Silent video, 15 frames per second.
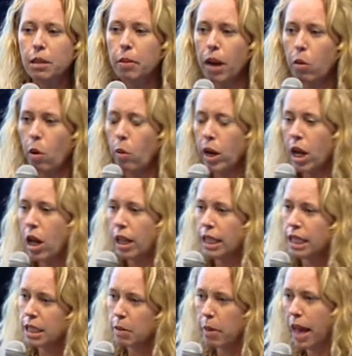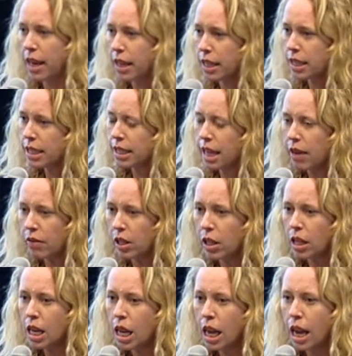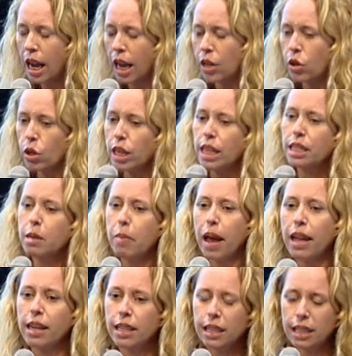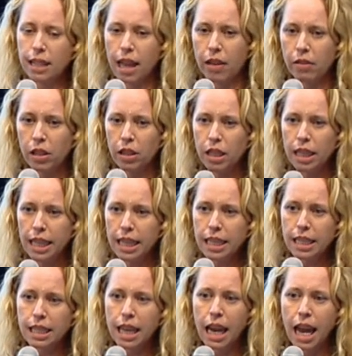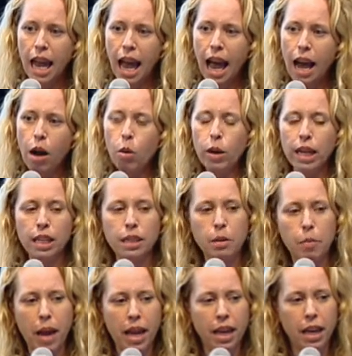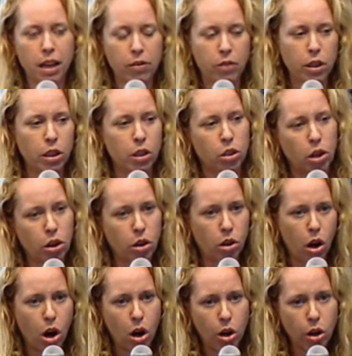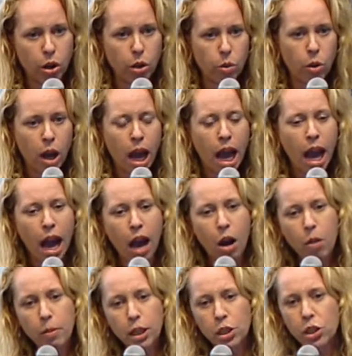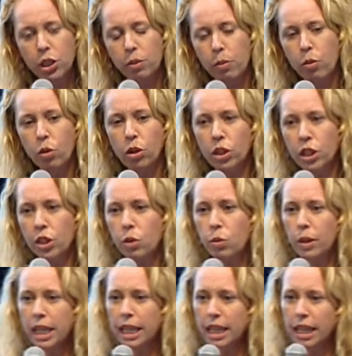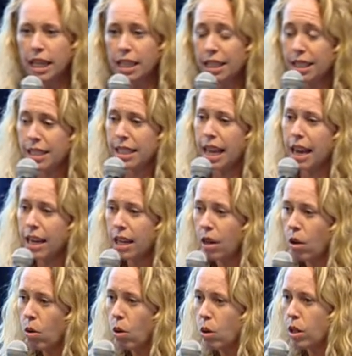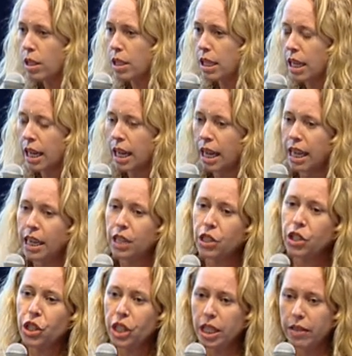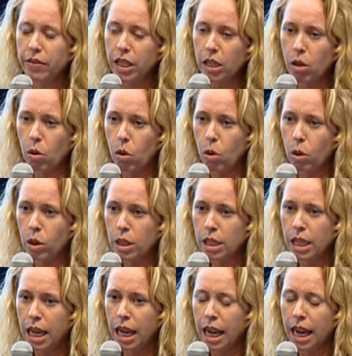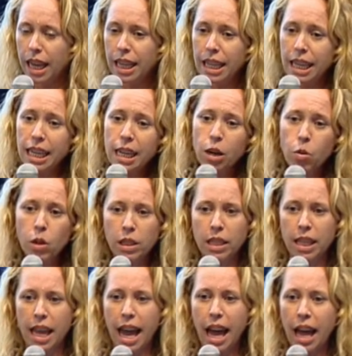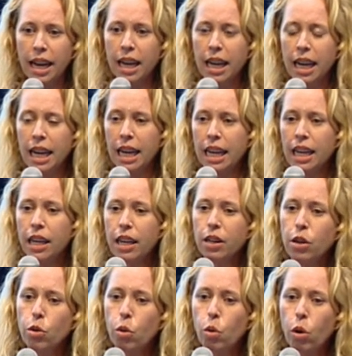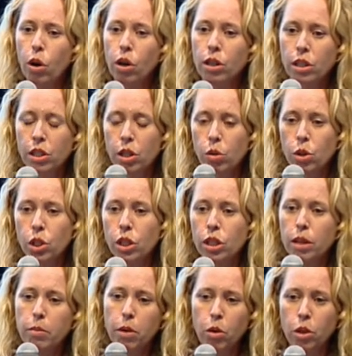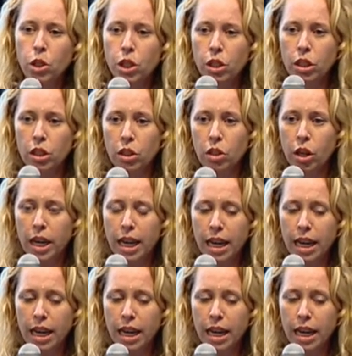by what we call independence level. And your independence level is how independent of a learner are you? How much support do you need in setting goals, in achieving goals, and then equal to that in your social emotional learning